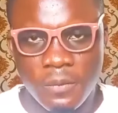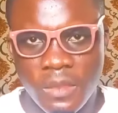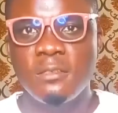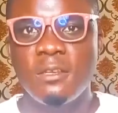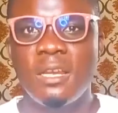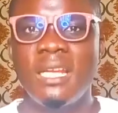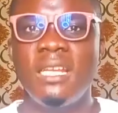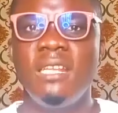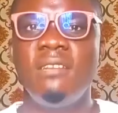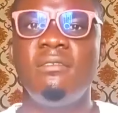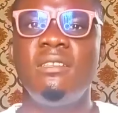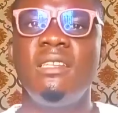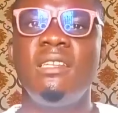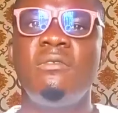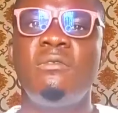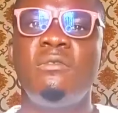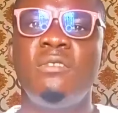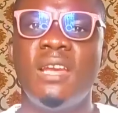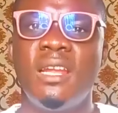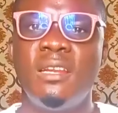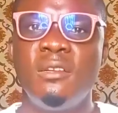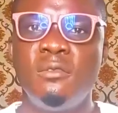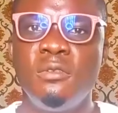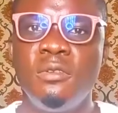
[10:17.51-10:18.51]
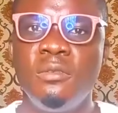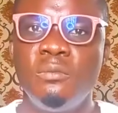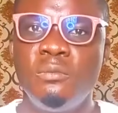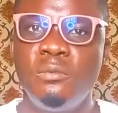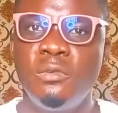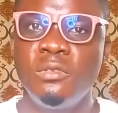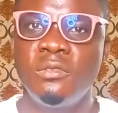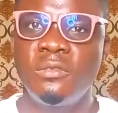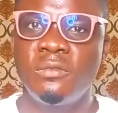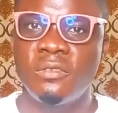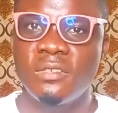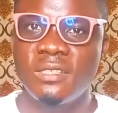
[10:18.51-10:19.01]
So, and even if you are doing
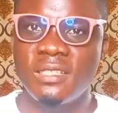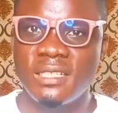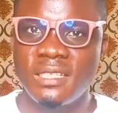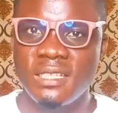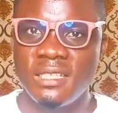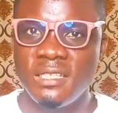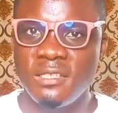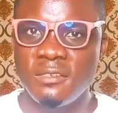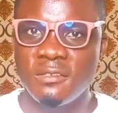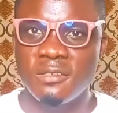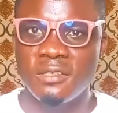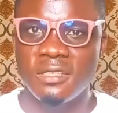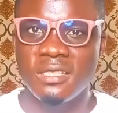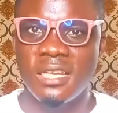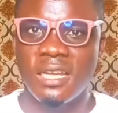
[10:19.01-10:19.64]
books for seniors,